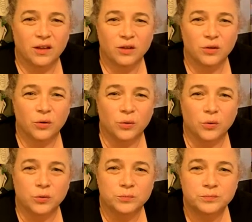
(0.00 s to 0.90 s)
Cool.
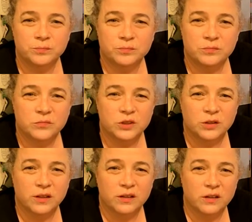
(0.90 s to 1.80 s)
Don't
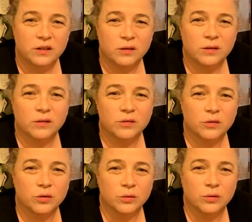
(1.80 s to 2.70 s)
think they'd go.
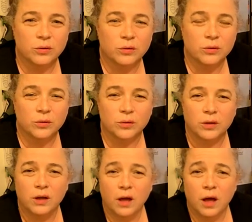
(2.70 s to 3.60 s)
Cool, cool, cool.
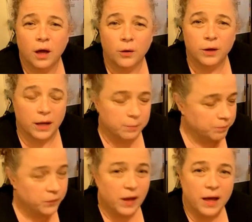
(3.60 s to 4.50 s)
Okay.
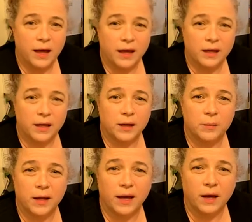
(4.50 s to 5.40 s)
I am
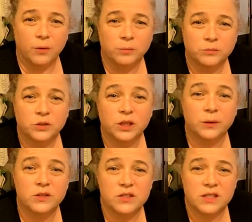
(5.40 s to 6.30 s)
now going
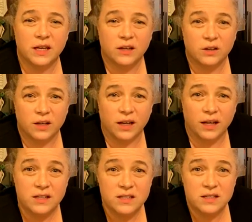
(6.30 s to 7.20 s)
to say
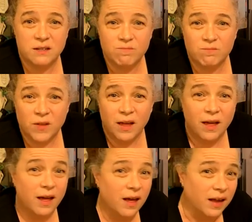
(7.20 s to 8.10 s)
goodnight.
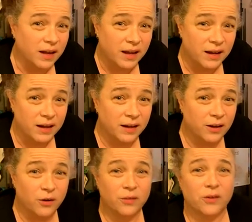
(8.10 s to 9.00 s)
And I
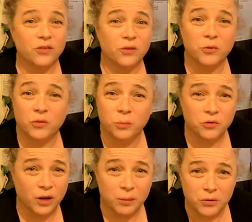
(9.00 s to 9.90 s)
know there are some
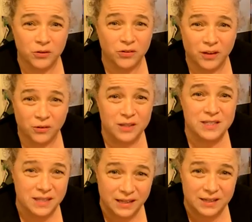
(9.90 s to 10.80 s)
subscribers that are
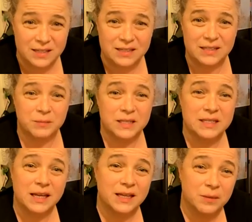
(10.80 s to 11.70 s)
excited to see me
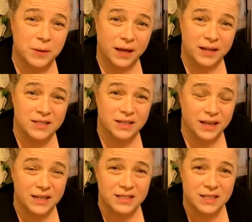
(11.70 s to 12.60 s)
say goodbye
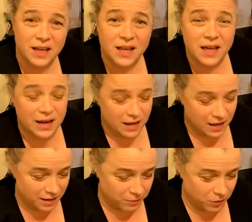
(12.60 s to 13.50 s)
tonight. And I
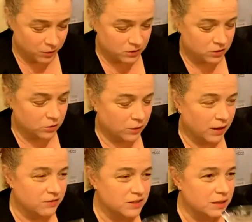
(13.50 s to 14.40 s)
am going to have
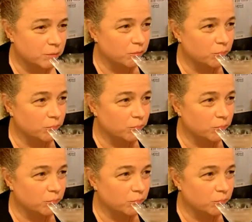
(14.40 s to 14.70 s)
a sip.